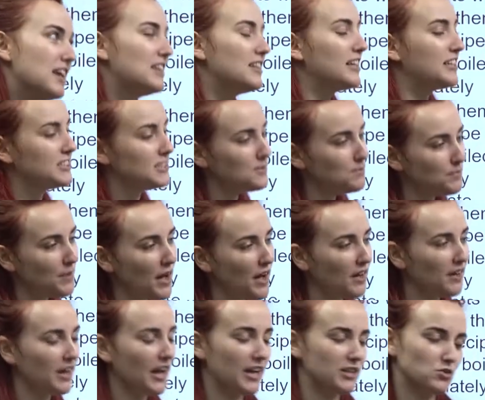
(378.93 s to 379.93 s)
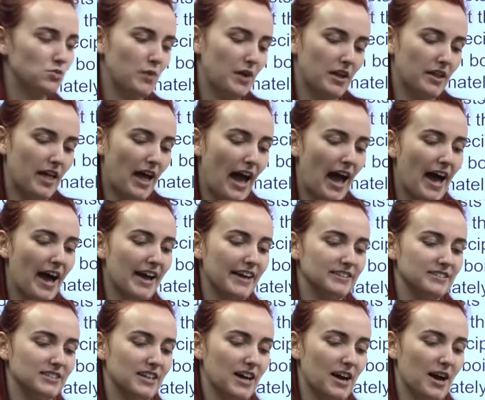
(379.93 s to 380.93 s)
like jimbang, as well
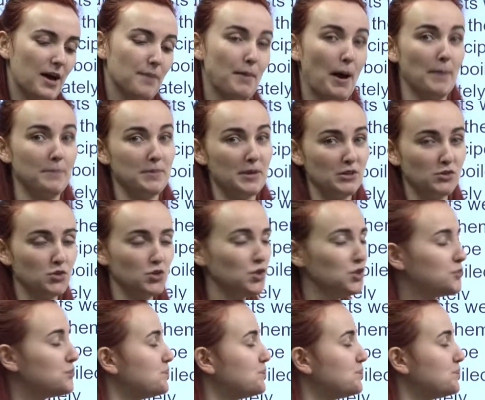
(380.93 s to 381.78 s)
as patbingsu,